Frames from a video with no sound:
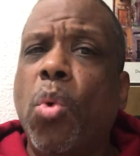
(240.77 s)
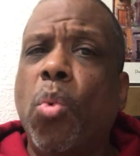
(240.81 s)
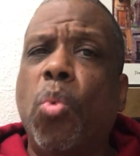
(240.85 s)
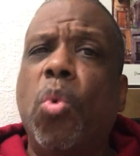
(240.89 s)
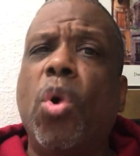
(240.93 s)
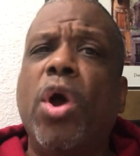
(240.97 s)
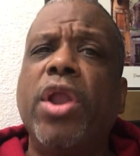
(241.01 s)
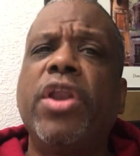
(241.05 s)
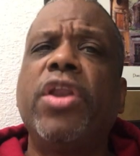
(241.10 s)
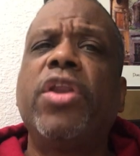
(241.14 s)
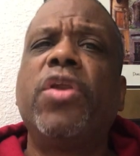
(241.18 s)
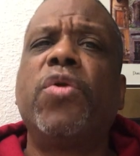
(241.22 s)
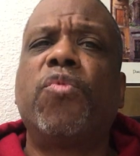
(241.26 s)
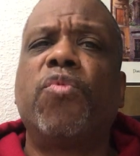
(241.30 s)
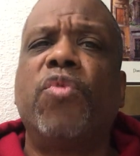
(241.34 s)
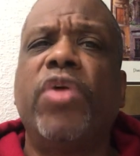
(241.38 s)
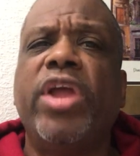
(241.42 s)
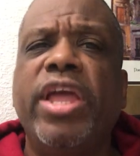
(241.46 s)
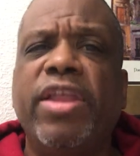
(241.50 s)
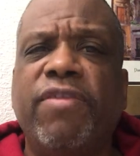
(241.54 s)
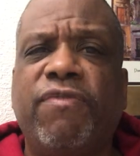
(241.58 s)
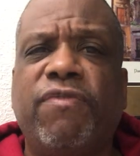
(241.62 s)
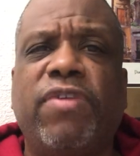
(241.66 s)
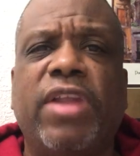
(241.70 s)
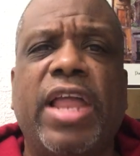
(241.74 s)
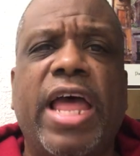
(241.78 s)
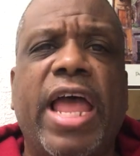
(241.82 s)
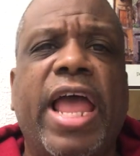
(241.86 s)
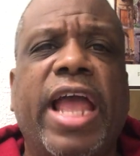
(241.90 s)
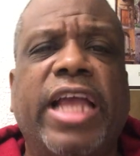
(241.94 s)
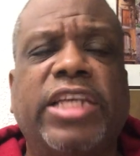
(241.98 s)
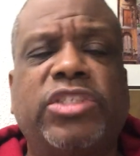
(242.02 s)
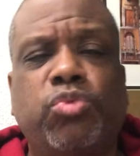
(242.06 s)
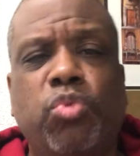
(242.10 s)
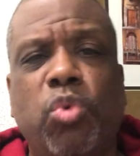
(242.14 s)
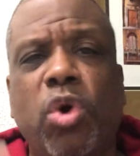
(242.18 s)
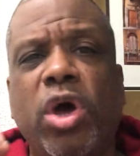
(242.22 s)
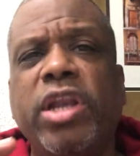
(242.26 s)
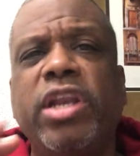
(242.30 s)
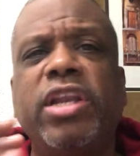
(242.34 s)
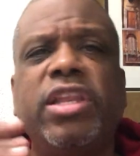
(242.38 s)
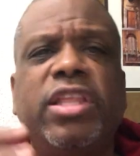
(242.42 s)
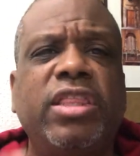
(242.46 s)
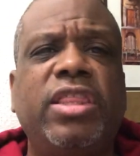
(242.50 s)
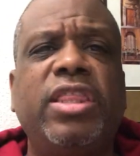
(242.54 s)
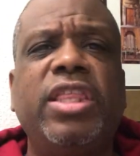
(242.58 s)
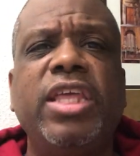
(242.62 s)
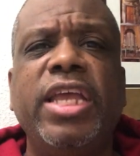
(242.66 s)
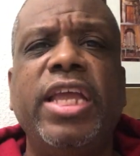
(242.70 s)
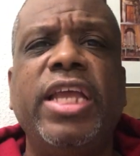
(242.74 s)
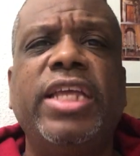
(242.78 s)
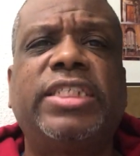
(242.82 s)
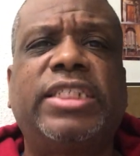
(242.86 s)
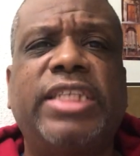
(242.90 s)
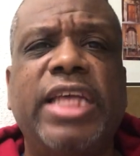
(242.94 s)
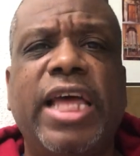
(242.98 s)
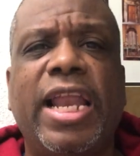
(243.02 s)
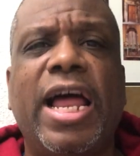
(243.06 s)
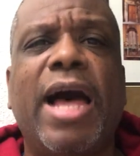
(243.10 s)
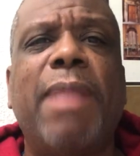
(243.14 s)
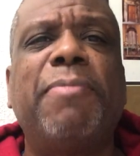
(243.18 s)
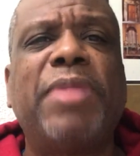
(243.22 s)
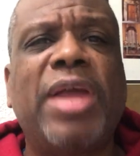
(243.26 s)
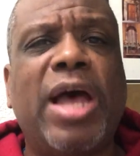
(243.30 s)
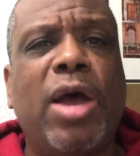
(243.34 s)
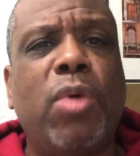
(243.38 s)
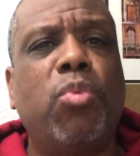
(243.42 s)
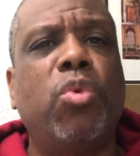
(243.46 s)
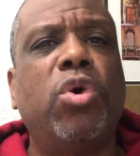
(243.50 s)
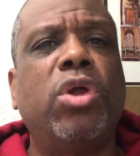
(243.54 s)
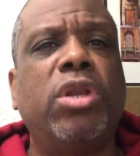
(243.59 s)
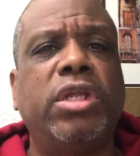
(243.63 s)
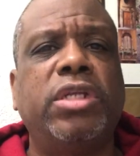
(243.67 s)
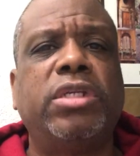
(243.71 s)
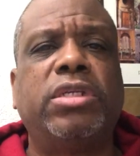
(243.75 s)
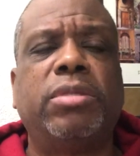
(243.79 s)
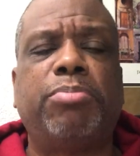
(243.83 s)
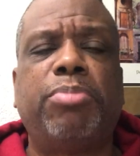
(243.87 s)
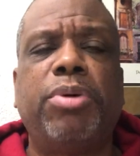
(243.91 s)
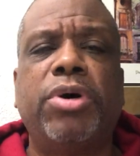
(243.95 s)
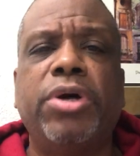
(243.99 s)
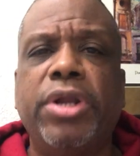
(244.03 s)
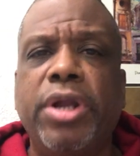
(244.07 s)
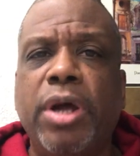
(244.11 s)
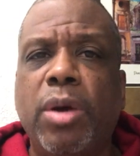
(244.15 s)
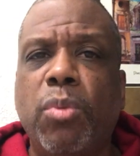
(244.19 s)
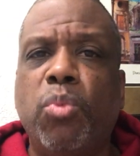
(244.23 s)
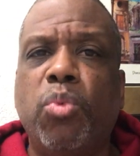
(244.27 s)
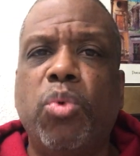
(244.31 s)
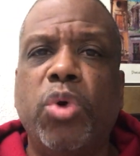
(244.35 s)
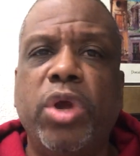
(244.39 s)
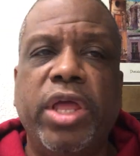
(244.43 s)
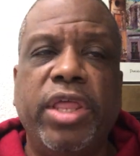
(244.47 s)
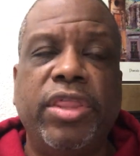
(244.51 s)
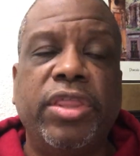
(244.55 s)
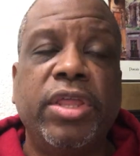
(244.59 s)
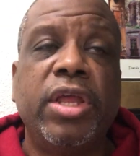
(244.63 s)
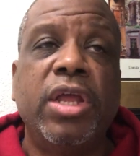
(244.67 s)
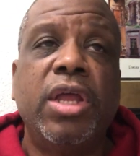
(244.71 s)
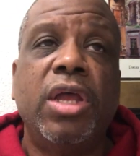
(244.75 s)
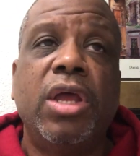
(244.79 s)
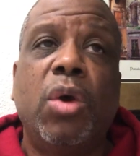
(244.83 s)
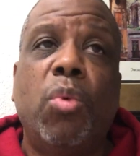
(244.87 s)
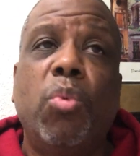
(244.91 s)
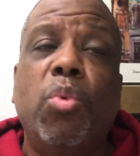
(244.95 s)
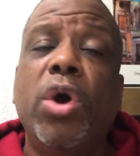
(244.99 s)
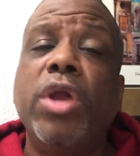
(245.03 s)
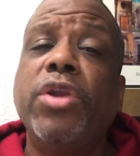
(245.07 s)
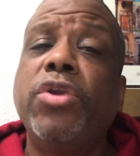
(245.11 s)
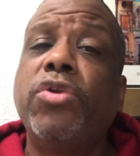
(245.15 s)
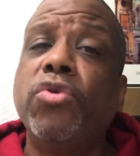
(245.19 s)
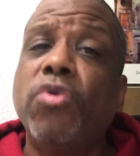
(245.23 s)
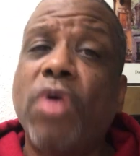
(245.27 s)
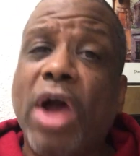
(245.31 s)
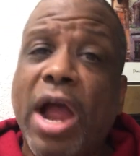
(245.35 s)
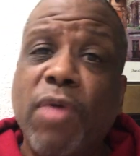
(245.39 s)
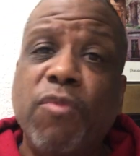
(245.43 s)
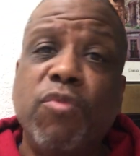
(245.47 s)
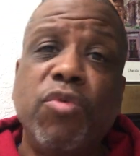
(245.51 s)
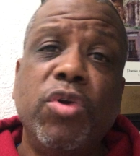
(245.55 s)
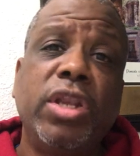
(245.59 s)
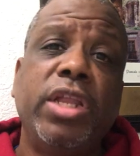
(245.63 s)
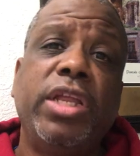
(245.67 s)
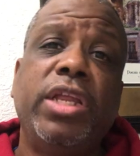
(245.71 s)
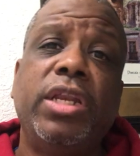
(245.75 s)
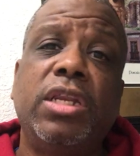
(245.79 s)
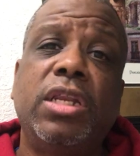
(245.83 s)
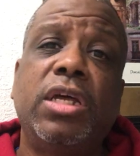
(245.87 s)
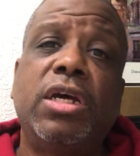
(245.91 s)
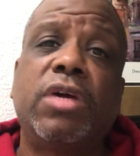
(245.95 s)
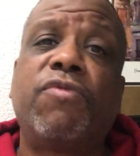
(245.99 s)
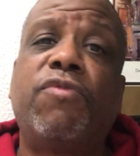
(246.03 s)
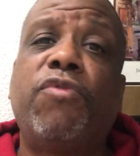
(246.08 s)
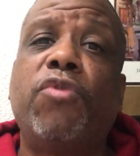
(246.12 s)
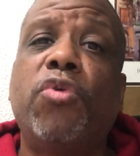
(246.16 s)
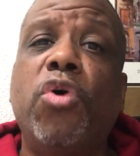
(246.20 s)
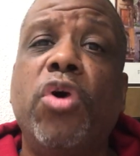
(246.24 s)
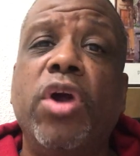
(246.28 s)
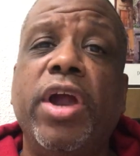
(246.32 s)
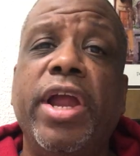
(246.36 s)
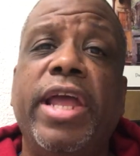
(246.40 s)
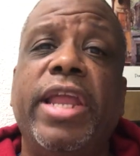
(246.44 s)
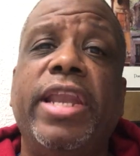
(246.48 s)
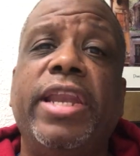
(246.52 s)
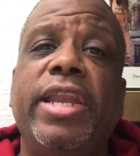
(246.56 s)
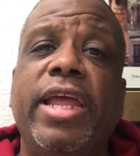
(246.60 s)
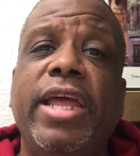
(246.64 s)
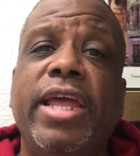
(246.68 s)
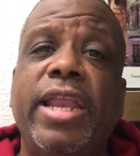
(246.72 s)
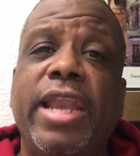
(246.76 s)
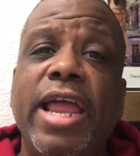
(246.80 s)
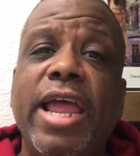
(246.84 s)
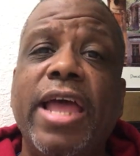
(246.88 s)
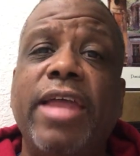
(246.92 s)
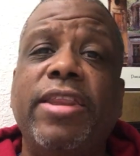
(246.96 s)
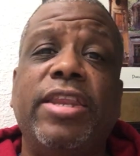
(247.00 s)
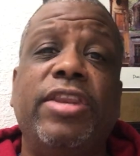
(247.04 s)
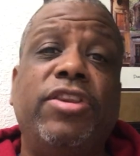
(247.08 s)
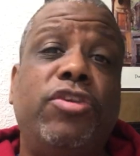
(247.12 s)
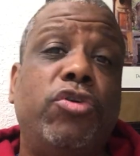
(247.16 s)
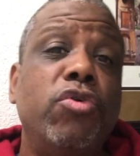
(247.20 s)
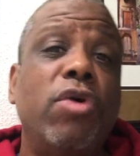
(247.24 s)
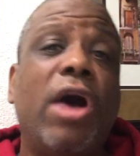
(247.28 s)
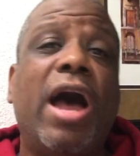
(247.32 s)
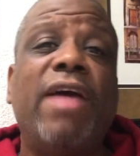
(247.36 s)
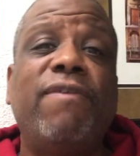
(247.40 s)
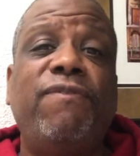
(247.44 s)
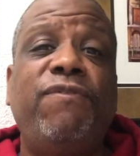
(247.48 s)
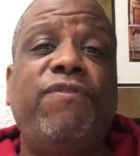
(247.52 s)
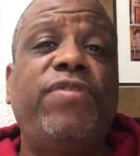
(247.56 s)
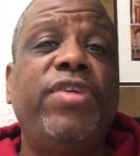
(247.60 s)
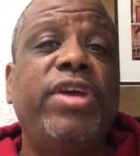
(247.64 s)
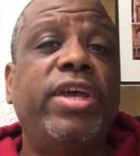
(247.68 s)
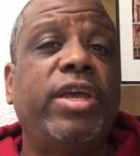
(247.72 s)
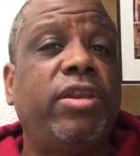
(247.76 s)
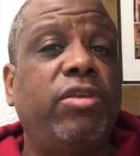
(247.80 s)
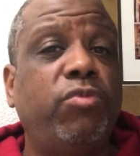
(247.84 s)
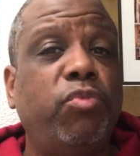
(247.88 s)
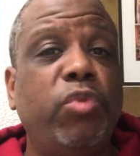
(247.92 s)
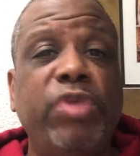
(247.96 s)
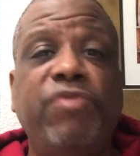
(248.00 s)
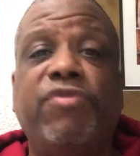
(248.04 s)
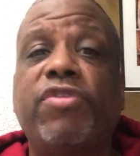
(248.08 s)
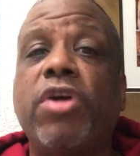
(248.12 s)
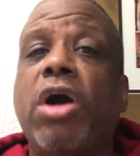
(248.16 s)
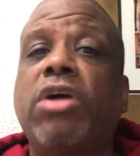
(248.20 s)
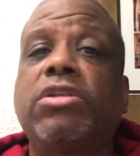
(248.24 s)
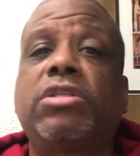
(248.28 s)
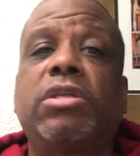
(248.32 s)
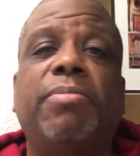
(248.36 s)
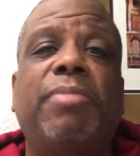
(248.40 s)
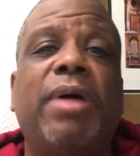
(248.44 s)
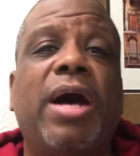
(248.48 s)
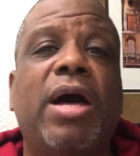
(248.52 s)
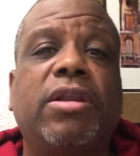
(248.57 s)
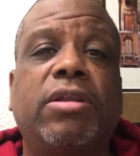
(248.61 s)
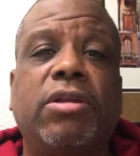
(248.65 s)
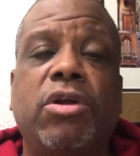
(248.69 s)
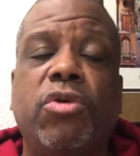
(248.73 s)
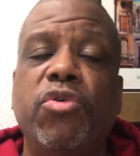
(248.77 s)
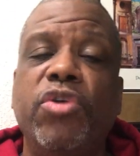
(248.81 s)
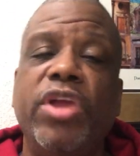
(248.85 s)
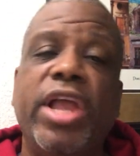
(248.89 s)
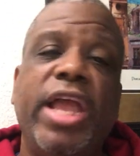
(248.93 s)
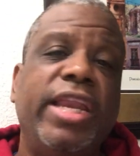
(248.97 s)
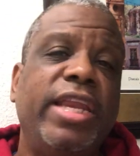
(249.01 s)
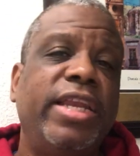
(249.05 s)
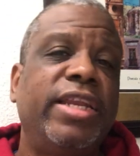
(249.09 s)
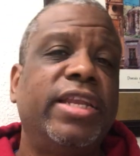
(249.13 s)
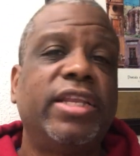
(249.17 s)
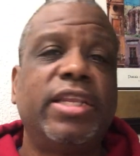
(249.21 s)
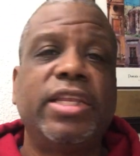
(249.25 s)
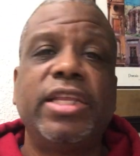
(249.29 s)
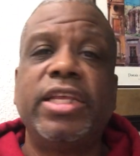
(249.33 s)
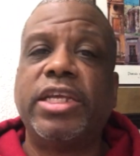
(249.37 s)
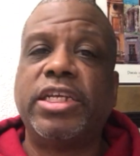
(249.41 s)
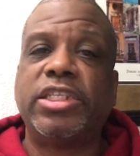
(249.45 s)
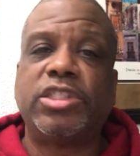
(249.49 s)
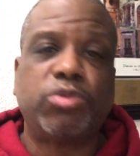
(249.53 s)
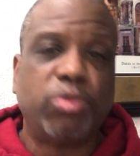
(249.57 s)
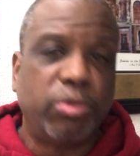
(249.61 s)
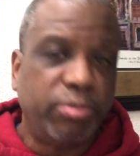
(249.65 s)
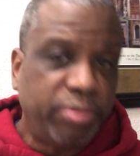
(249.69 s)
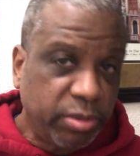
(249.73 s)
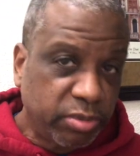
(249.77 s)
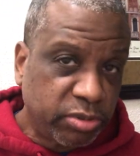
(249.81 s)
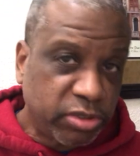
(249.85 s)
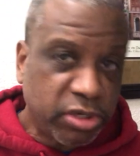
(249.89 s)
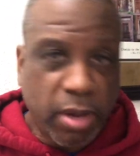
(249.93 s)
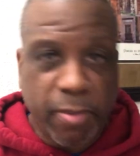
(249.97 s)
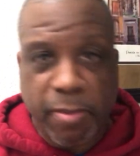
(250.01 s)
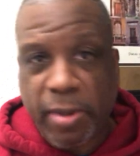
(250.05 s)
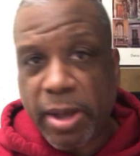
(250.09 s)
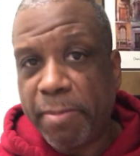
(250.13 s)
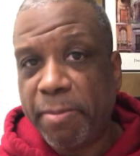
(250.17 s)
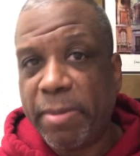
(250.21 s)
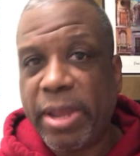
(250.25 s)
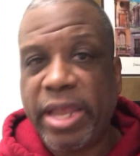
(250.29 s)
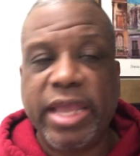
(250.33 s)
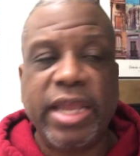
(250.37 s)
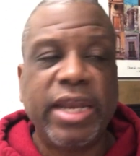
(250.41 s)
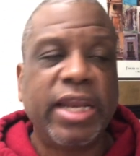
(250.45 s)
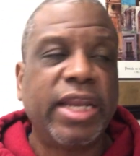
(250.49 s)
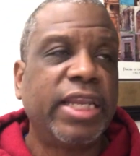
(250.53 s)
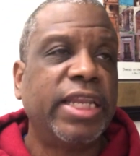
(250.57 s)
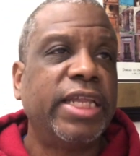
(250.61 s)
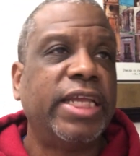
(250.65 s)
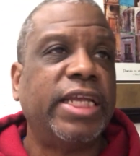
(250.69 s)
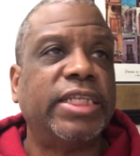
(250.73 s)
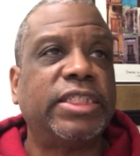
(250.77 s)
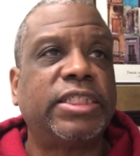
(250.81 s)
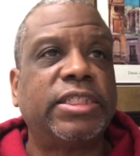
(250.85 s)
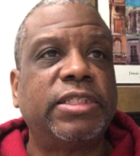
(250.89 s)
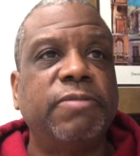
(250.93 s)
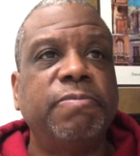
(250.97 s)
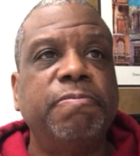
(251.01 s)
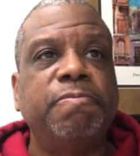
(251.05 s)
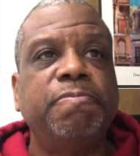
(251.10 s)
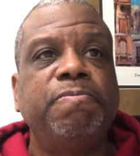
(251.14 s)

What are the red flags? What are the things that I'm not willing to put up with? What do I really look for and, and, and do I fit? We've talked about creating a list when people talk about making a list.